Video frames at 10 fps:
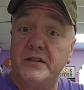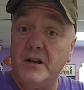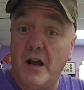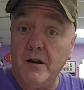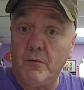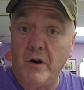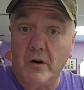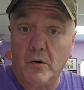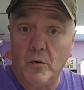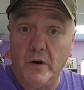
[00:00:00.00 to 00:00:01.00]
Tonight we
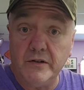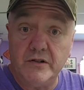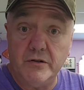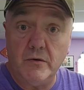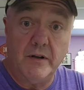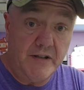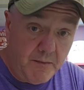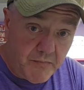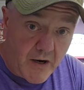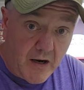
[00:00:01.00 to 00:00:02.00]
are going to do a
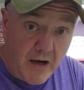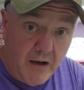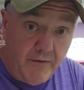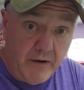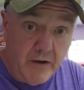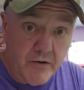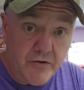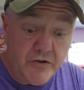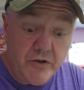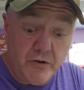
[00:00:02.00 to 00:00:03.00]
deep dive
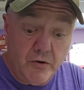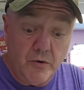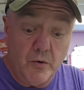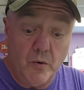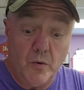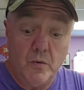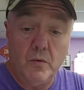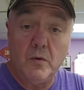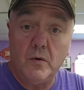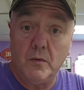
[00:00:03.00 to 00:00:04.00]

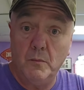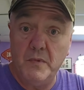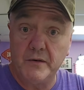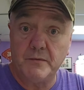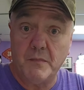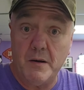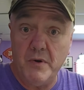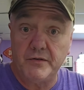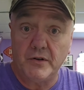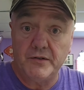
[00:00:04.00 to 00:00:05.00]
into my
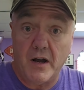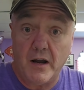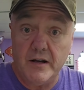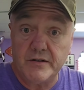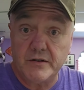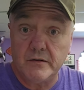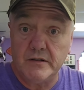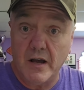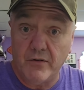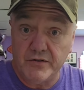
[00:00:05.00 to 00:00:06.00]
Mental Dice
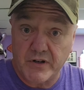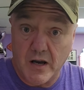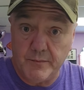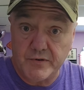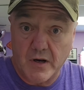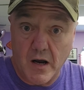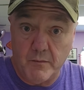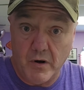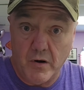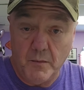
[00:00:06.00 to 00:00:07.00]
Devil's Cups
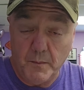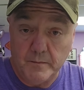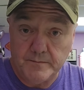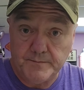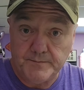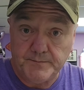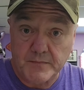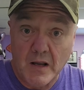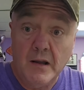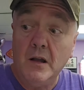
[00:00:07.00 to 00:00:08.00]
combo.
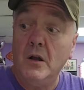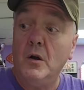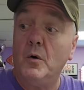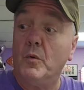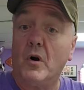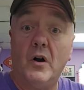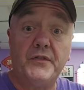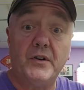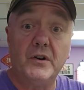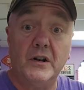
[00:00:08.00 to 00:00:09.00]
We're
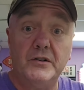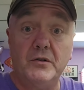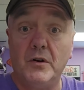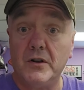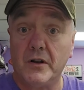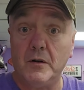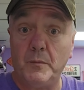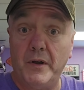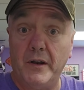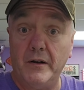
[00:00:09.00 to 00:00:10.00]
also going to do a
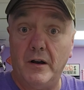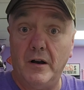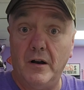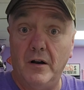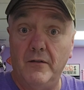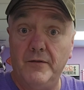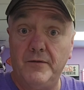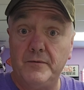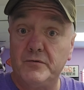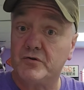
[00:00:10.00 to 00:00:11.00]
little bit of
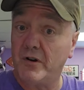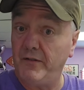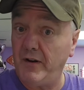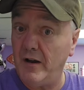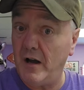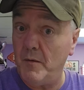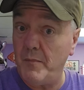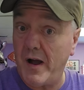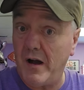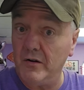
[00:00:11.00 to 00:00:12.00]
trivia
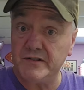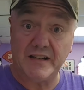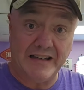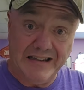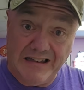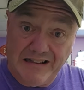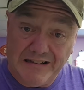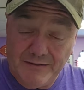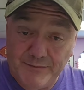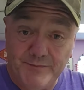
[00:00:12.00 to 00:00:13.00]
about tequila.